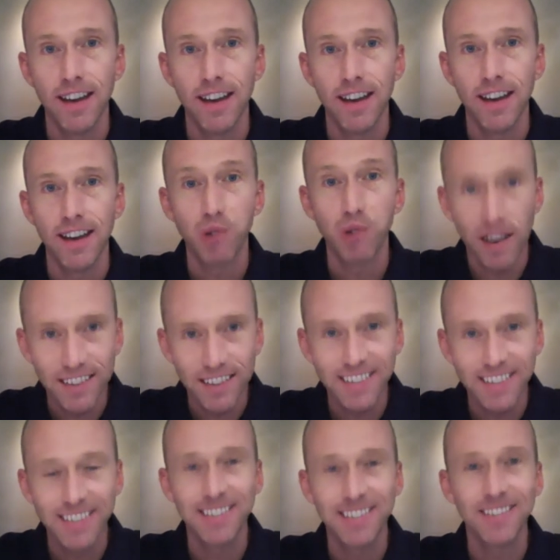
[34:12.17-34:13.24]

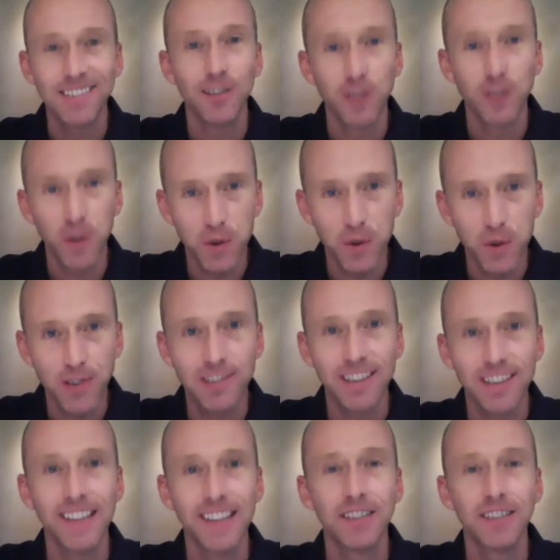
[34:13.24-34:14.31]
processes and tools
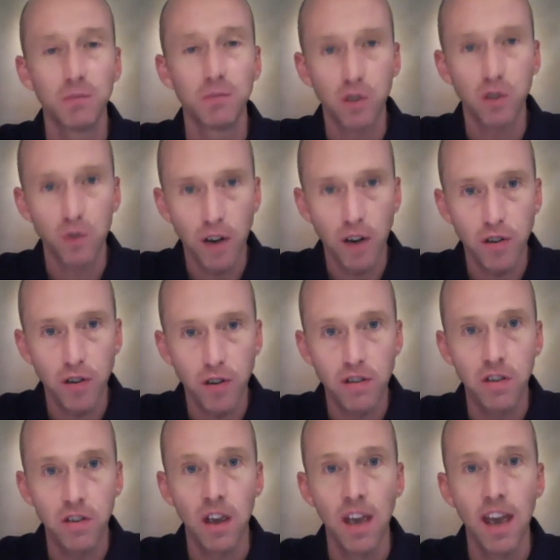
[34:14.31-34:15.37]
and some
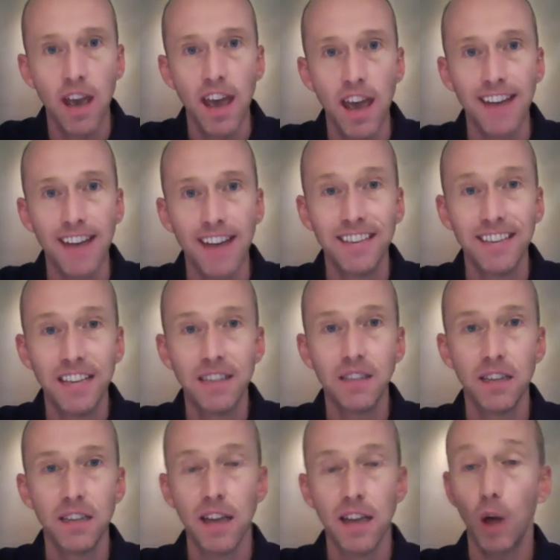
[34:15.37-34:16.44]
structures and things
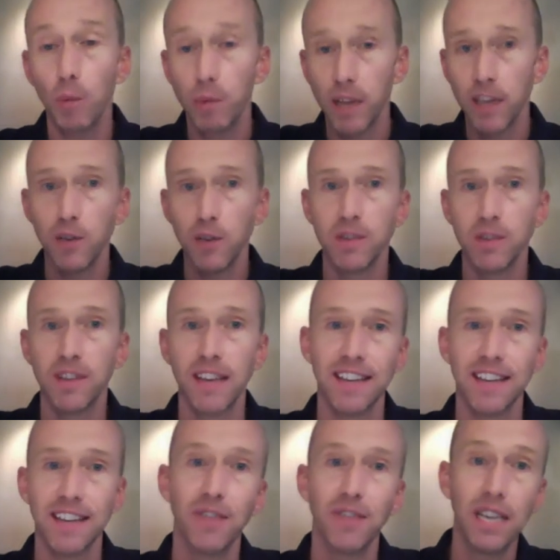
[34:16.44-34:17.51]
that help, like you were saying,
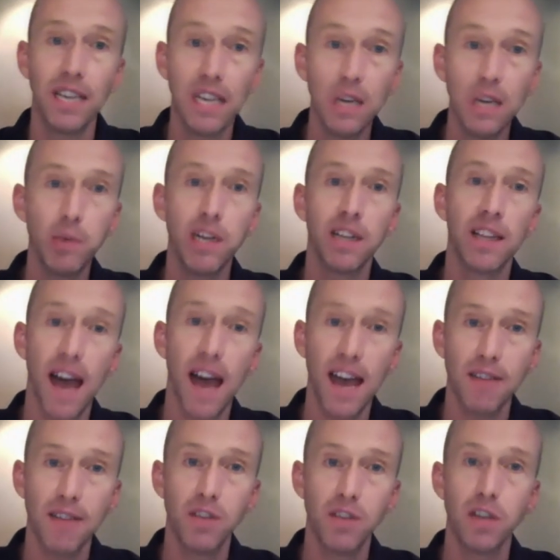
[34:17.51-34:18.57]
David, keep it
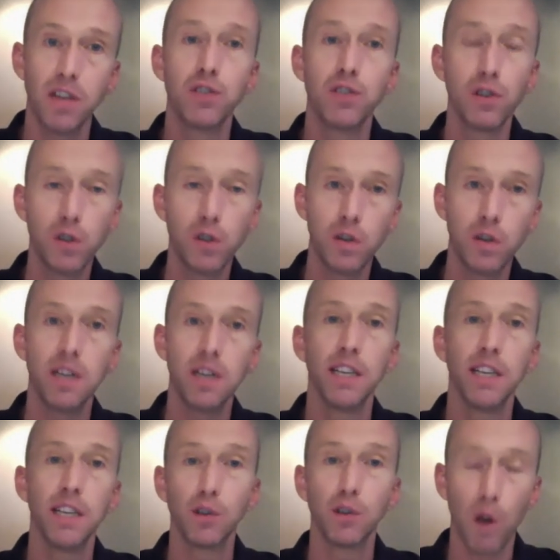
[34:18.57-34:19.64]
alive, that nurture it
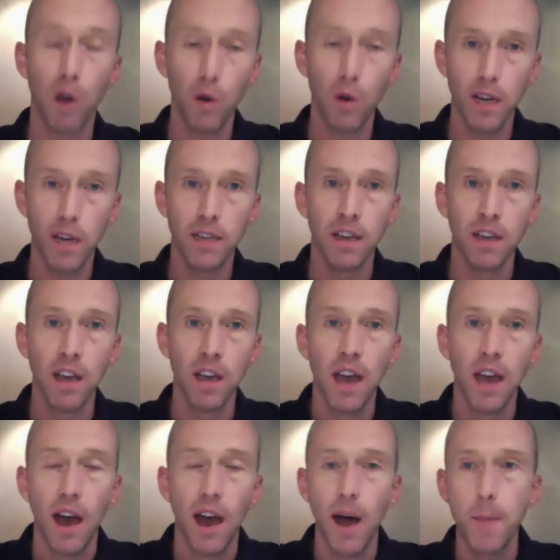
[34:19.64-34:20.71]
and grow it.
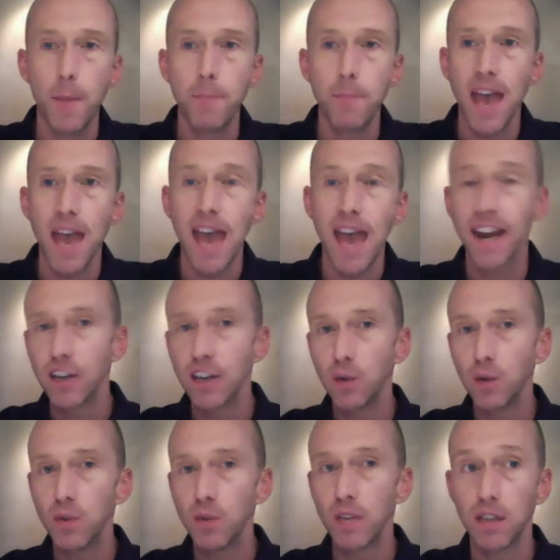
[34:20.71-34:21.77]
And I
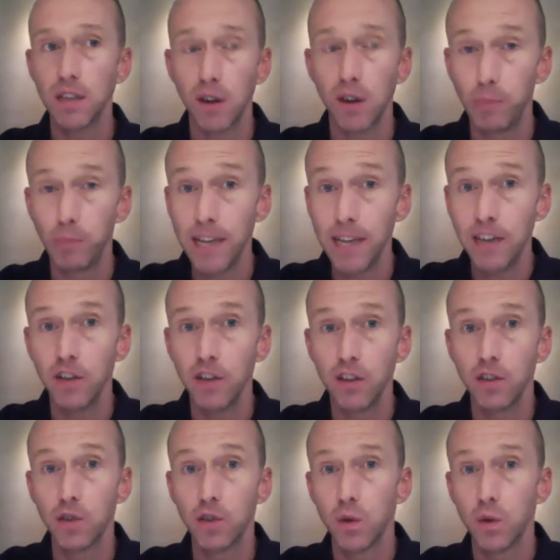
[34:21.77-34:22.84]
don't think there have been good
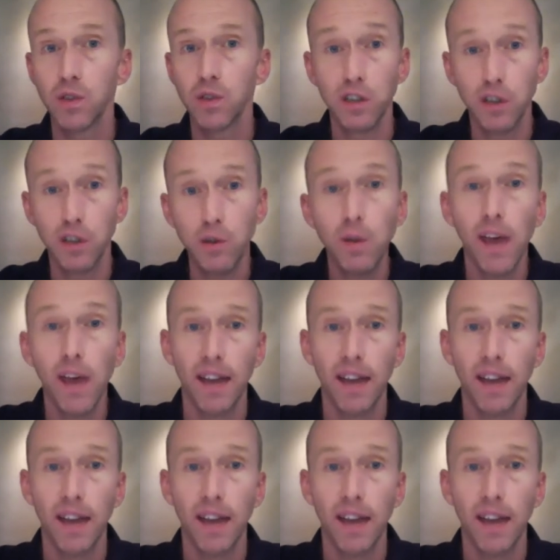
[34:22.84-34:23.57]
tools to do that